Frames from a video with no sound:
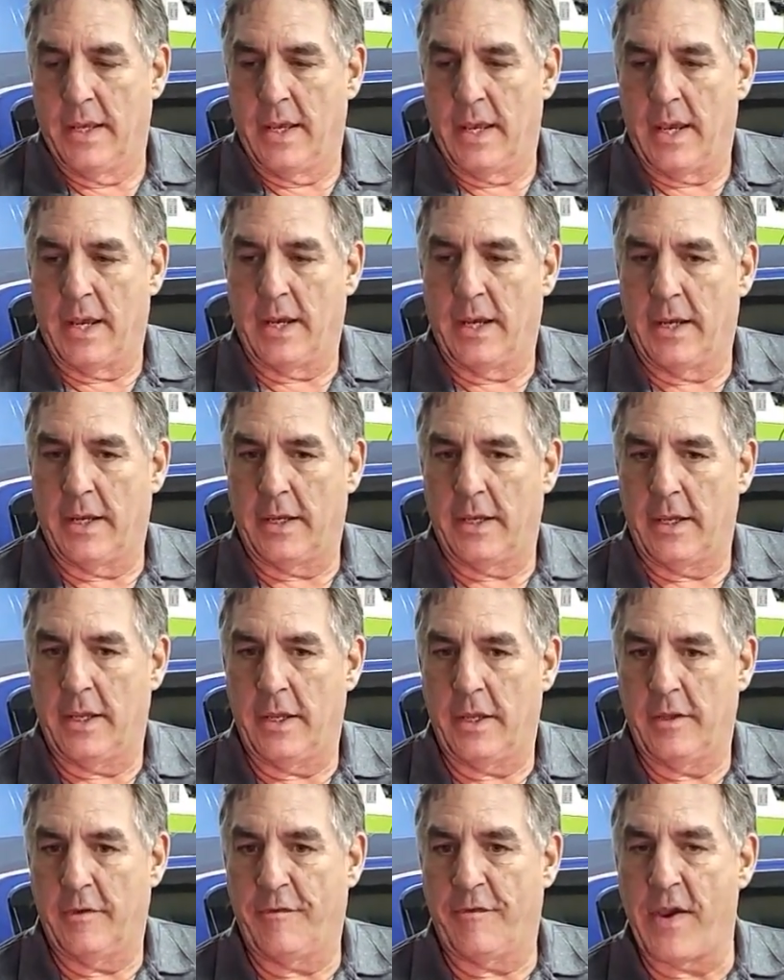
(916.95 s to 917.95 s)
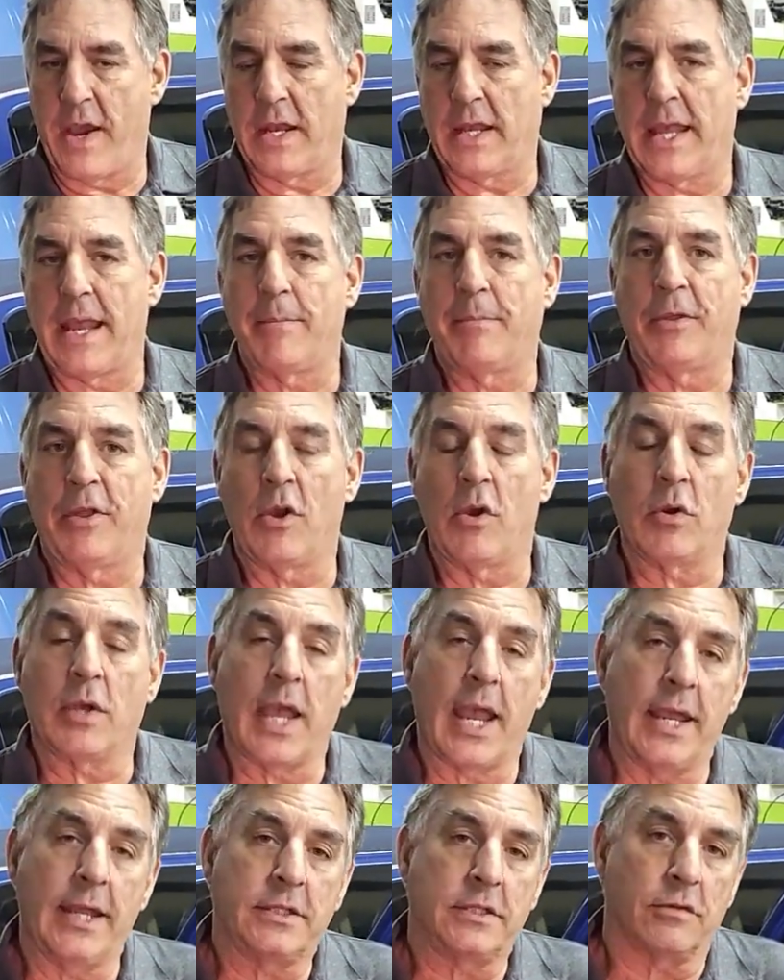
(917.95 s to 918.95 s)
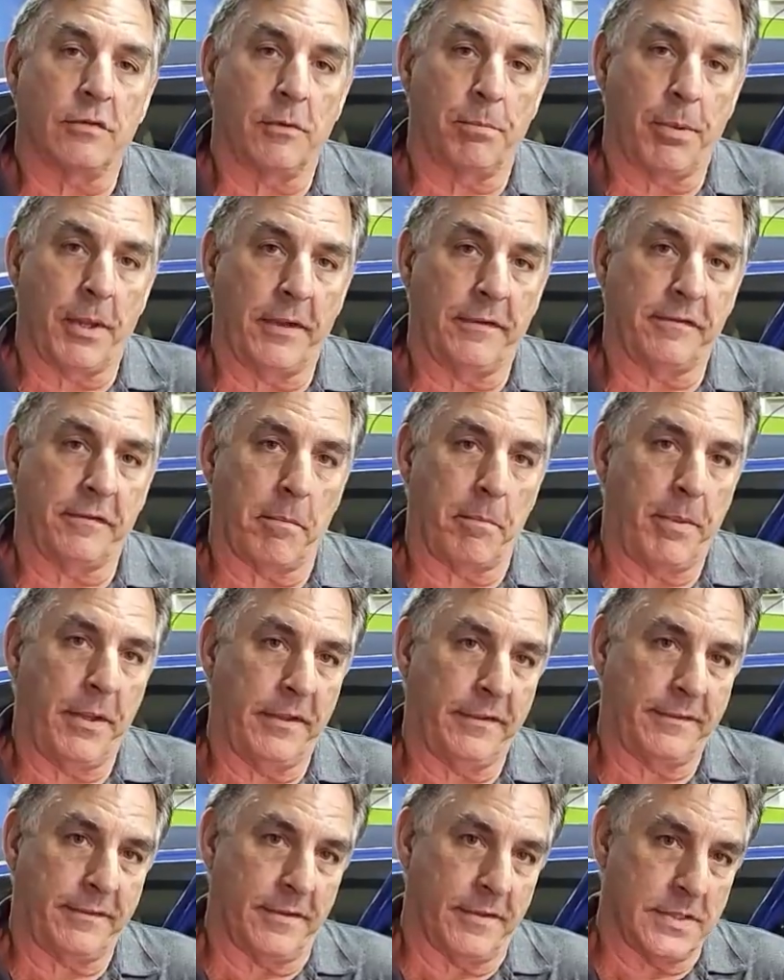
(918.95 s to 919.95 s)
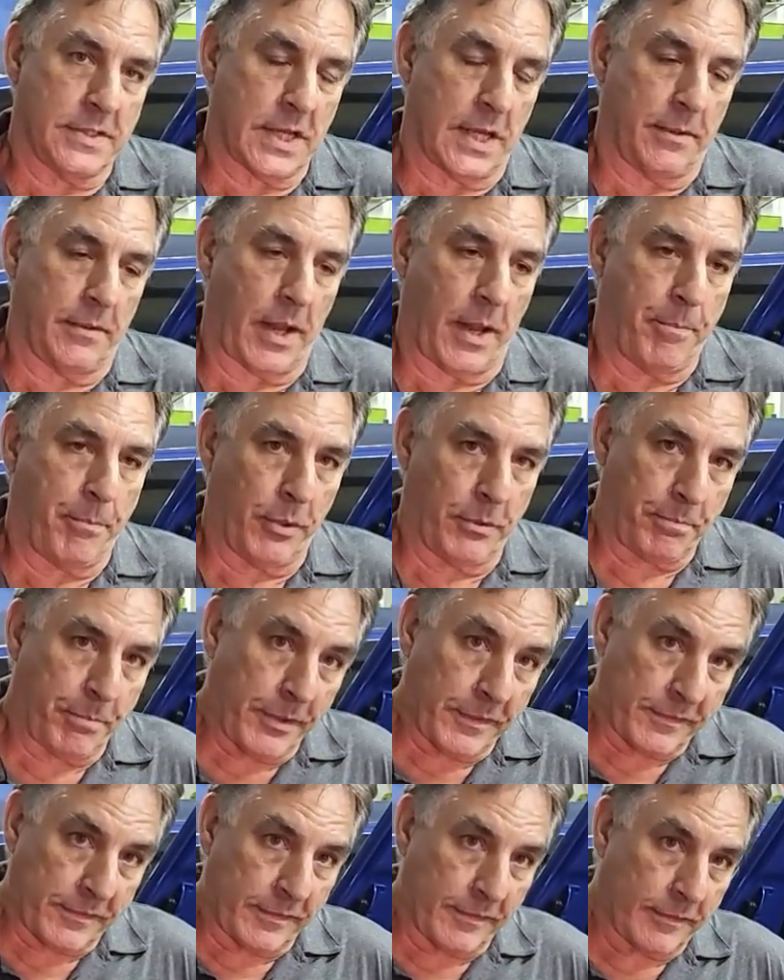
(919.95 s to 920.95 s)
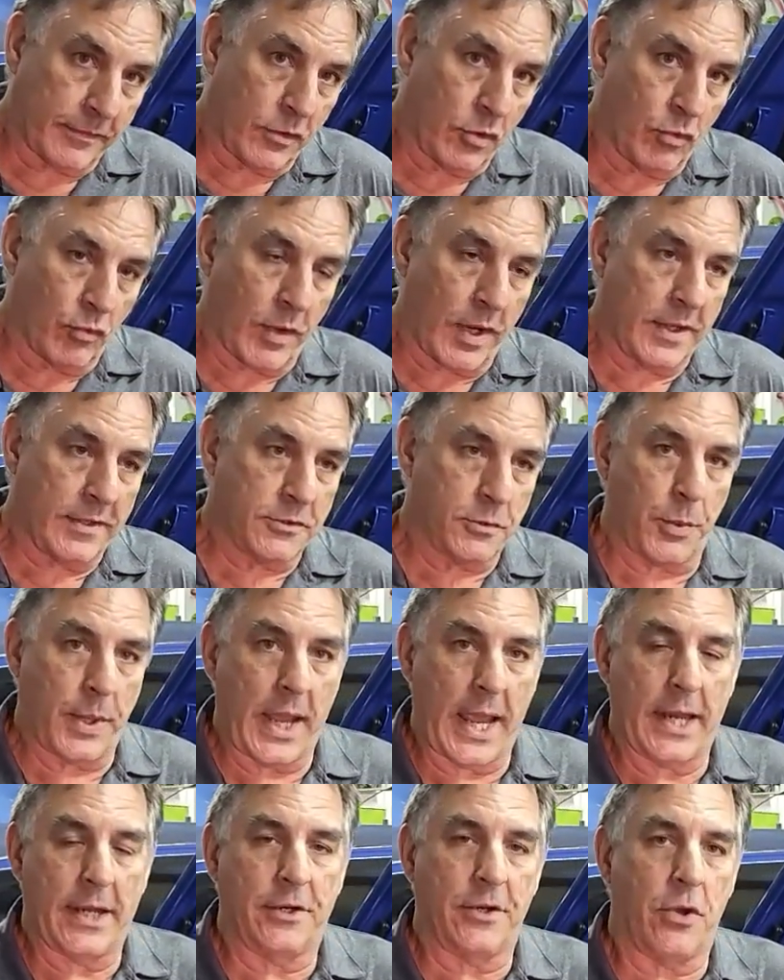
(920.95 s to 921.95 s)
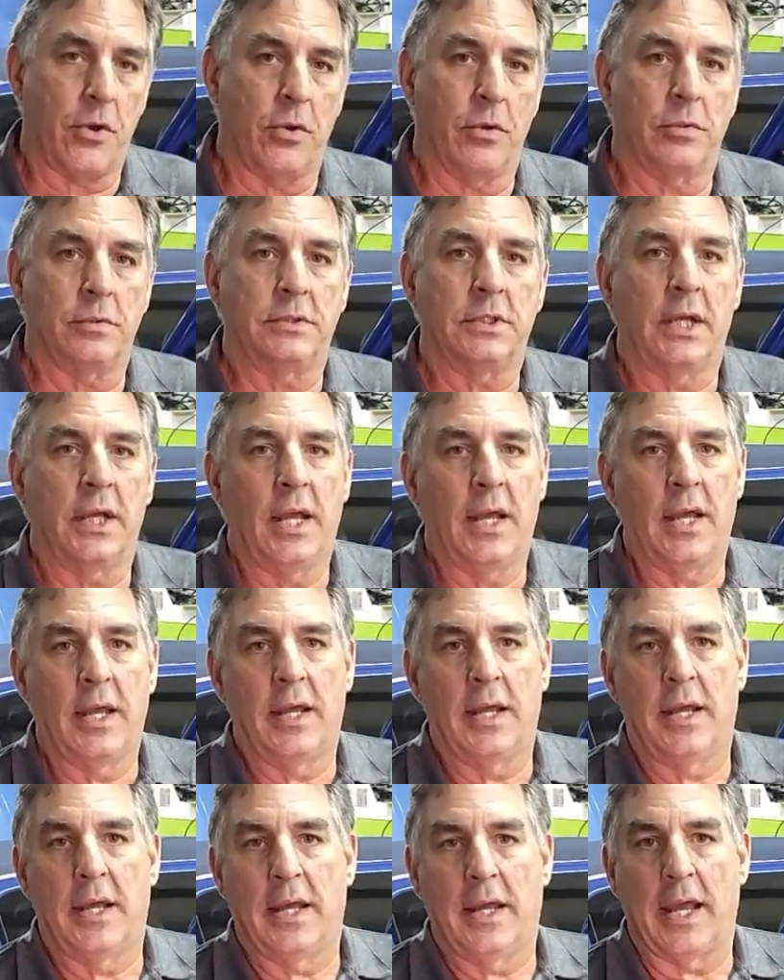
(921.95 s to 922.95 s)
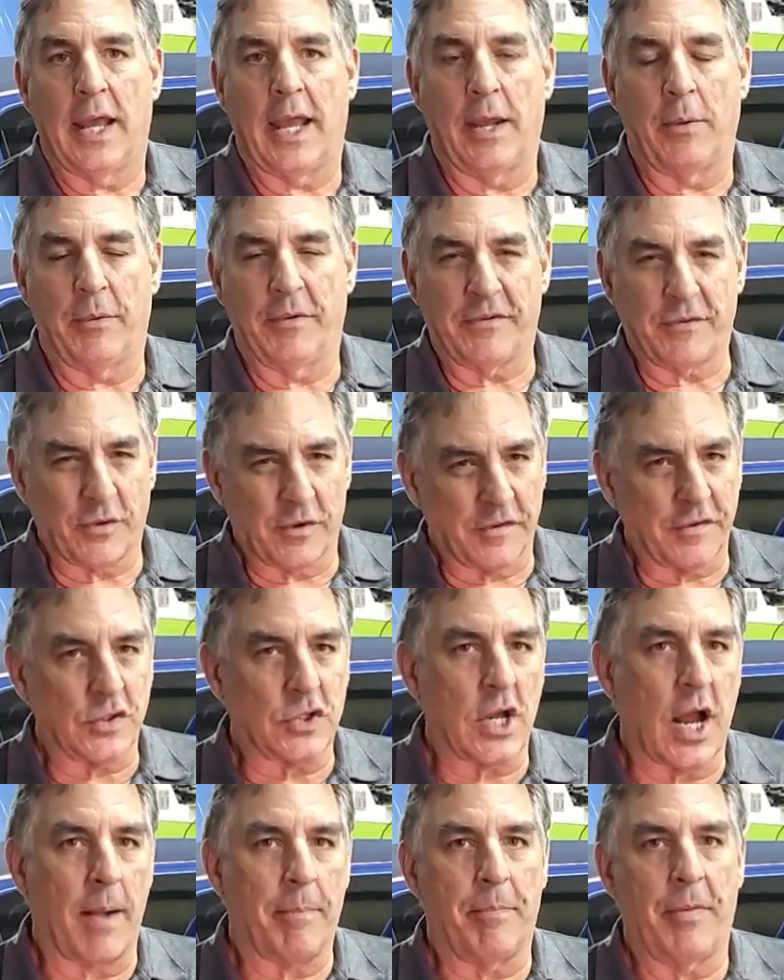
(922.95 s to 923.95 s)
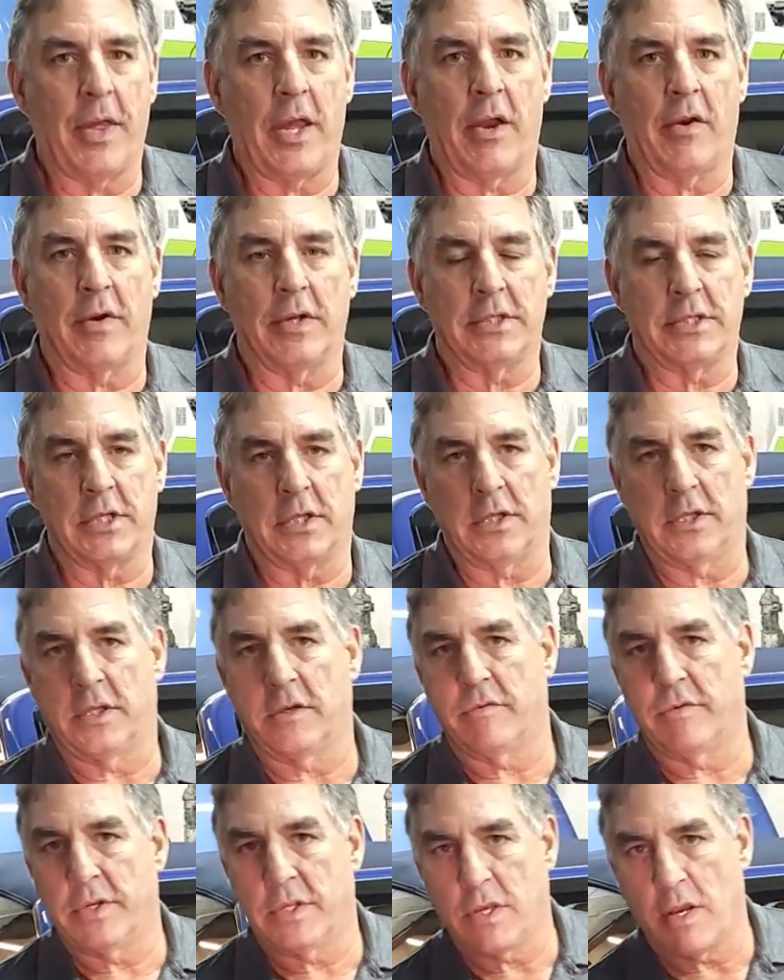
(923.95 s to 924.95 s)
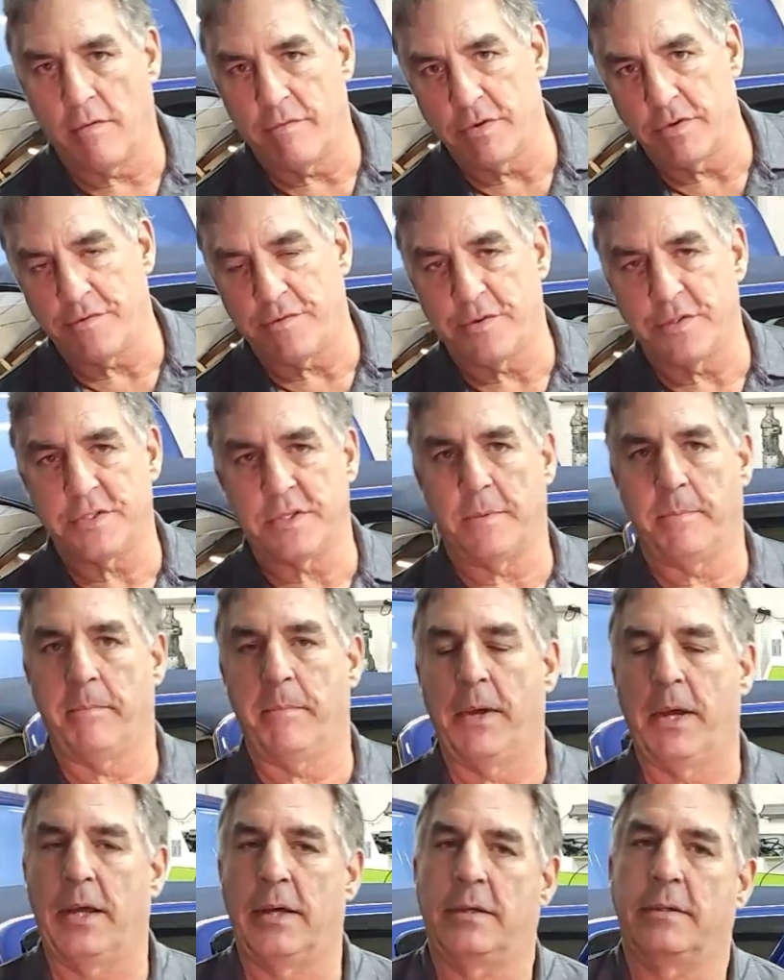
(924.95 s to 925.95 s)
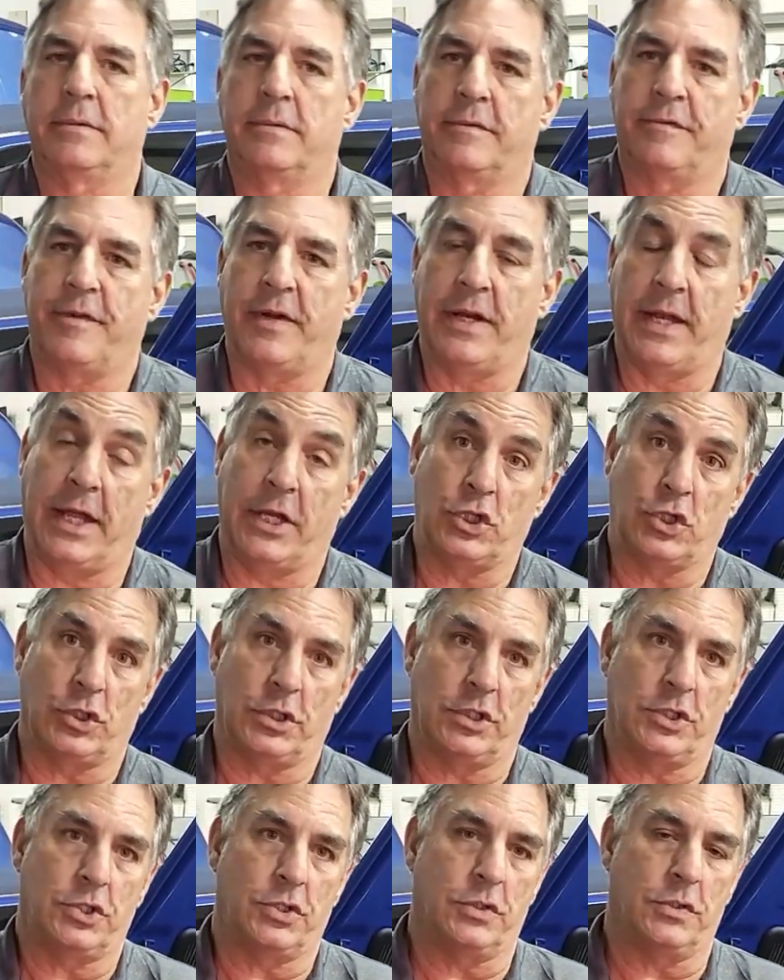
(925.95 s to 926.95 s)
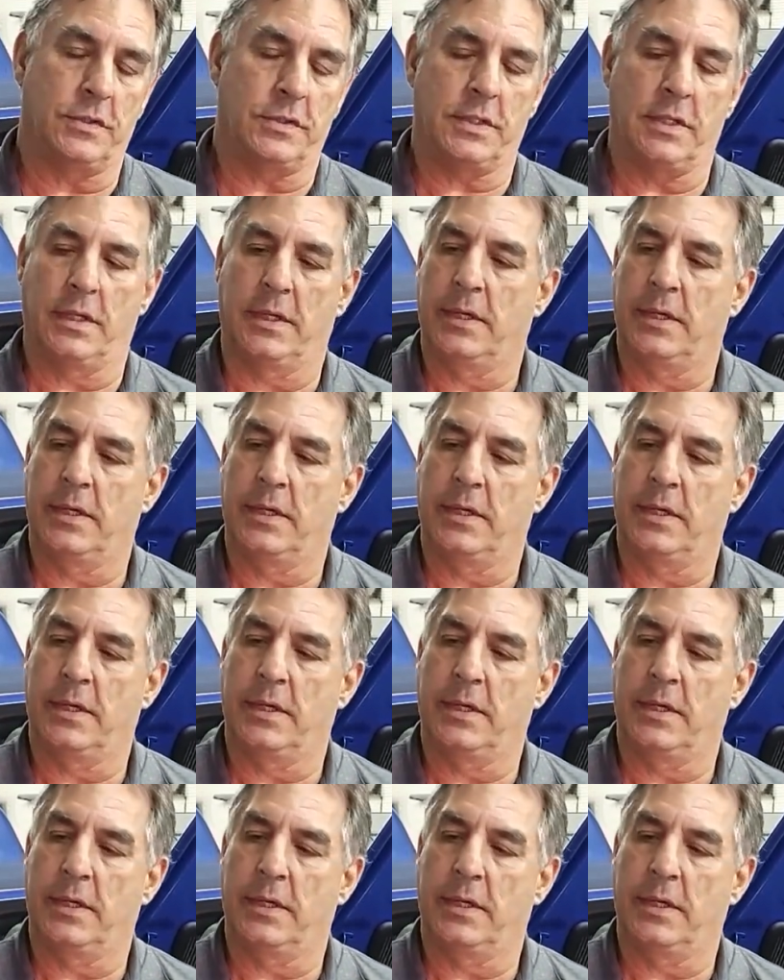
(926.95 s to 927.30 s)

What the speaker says: He finally gave me the okay to replace the pistons. I put pistons, new rings, we had it honed, and we sort of stopped there until he could recover for some financial issues.